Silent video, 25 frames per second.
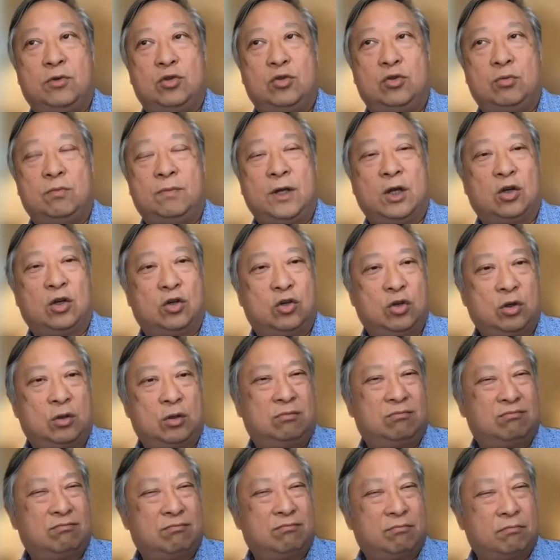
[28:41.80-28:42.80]
to be a good
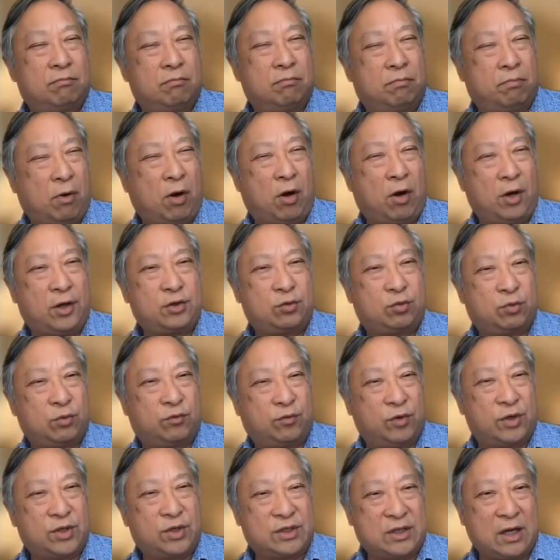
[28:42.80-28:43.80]
boss
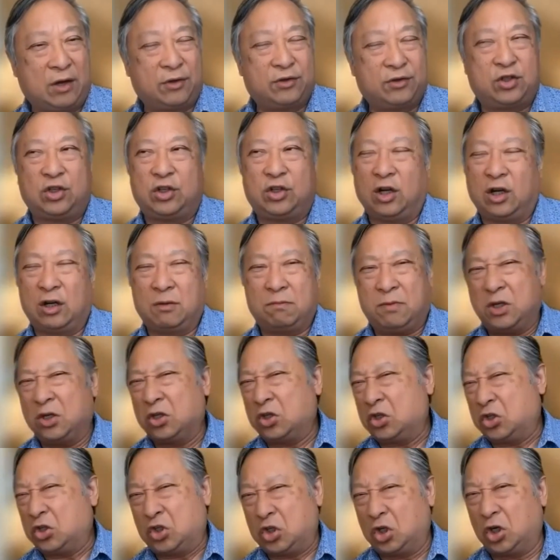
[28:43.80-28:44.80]
with results, you got to be
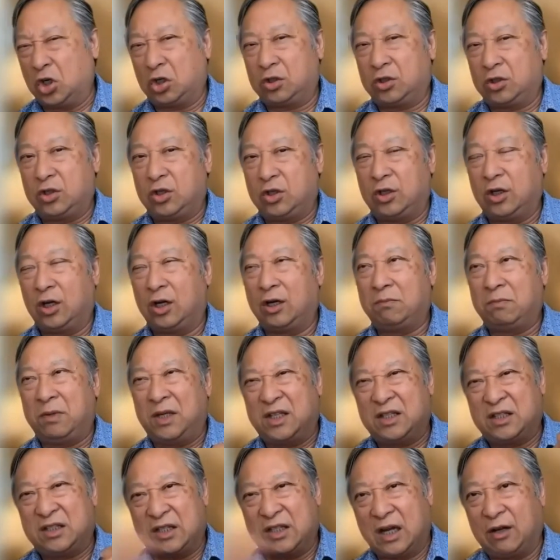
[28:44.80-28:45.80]
a jerk. You got to
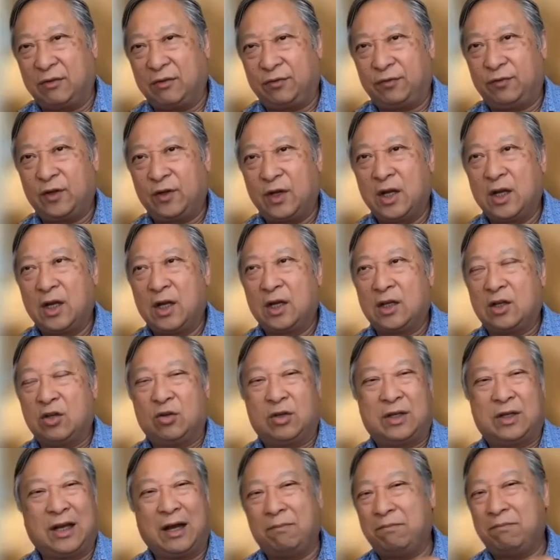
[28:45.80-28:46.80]
be tough.
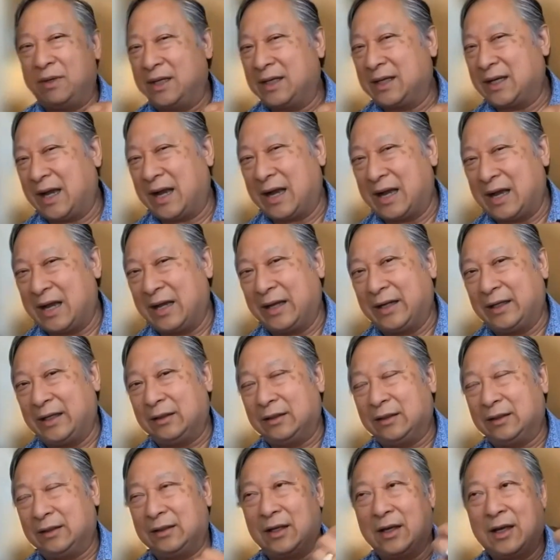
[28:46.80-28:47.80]
You can't be
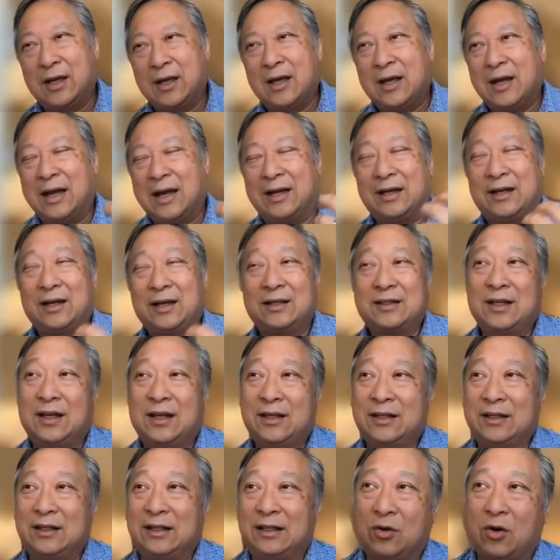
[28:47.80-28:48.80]
kind. And I got to
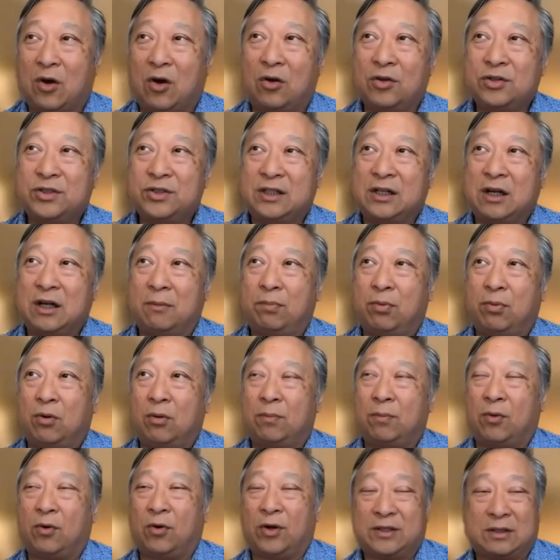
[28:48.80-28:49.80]
tell you, all Singapore
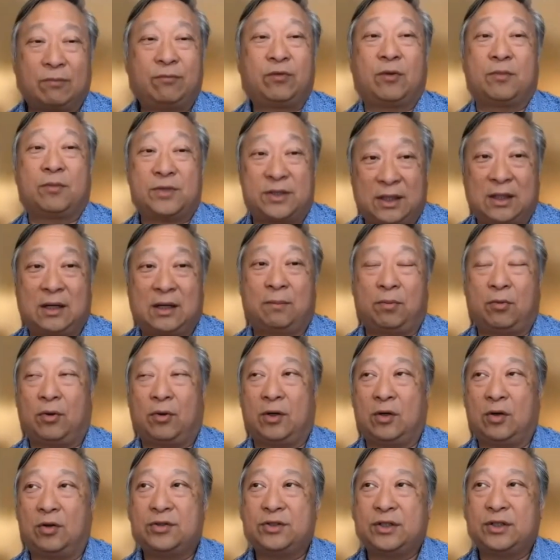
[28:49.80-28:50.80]
boys, I'm from Singapore,
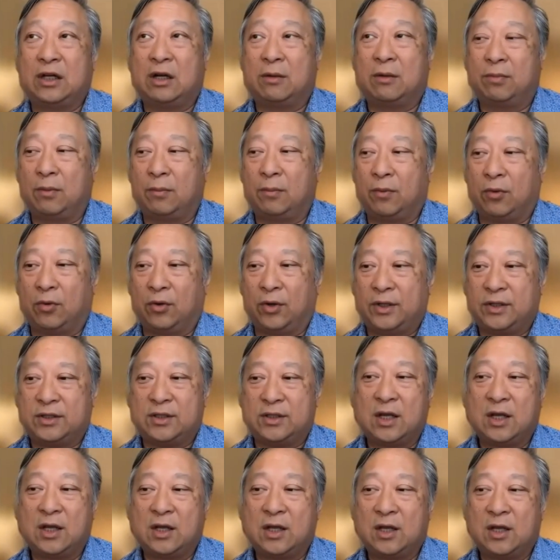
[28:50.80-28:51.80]
and all Singapore boys
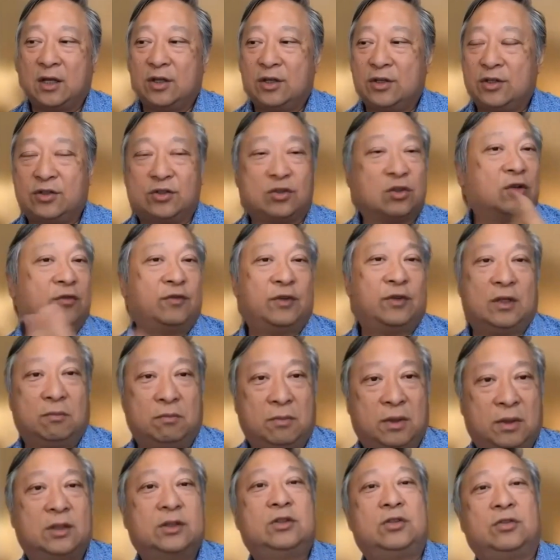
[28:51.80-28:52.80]
serve in the
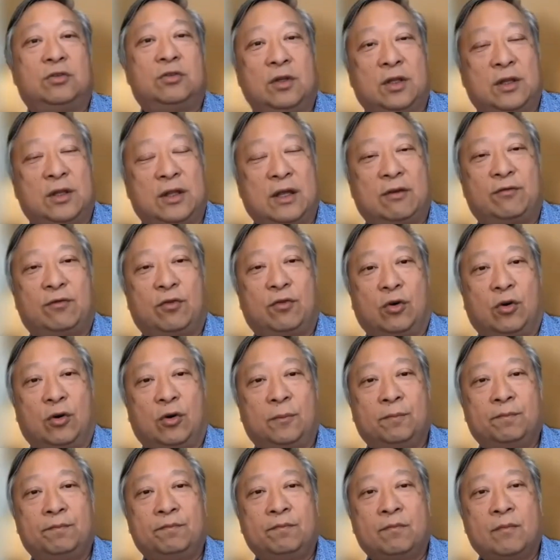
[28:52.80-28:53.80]
military there for
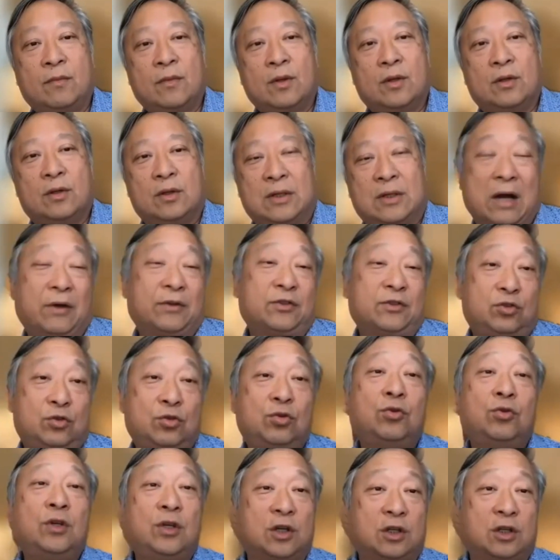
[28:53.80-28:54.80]
now it's
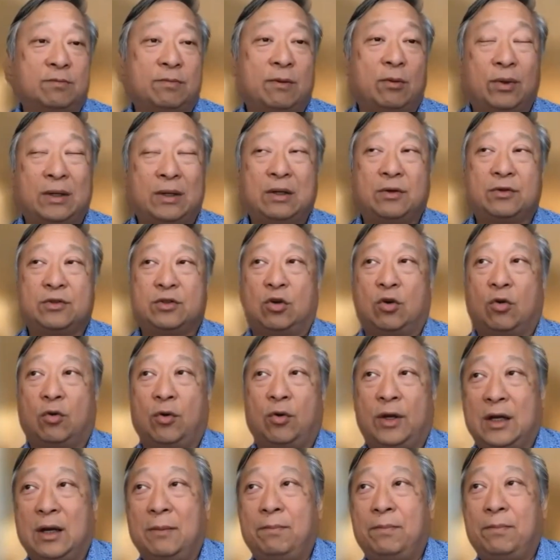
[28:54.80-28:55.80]
2 years, but when I was
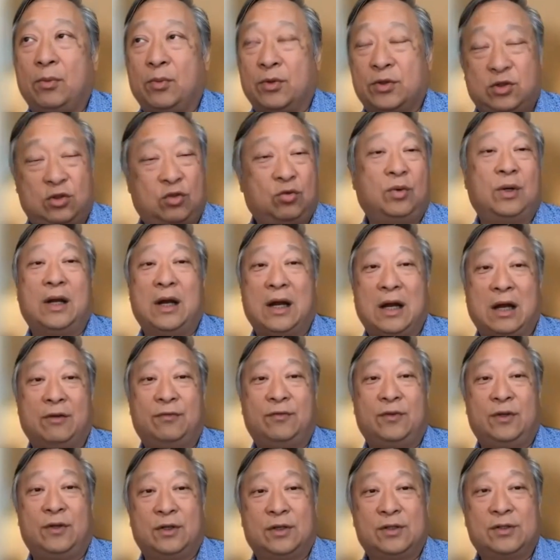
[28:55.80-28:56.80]
growing up, it was
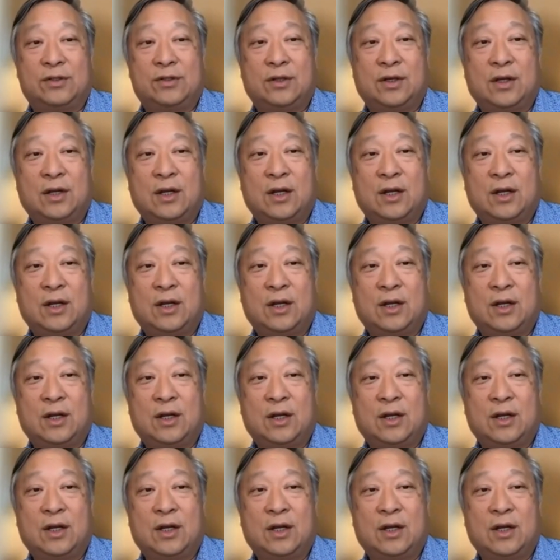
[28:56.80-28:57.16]
2.5 years.